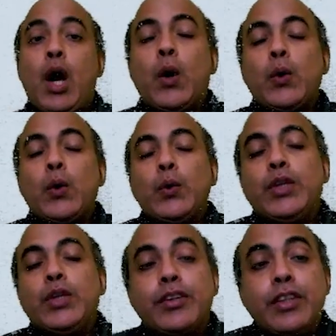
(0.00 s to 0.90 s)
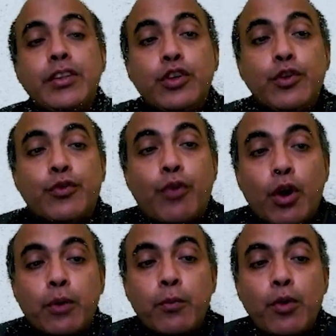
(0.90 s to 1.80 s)
this is the
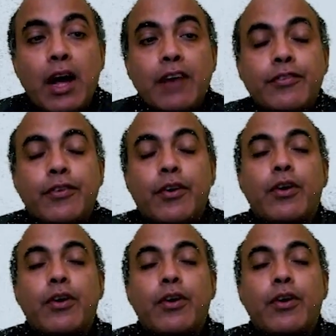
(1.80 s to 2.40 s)
formula for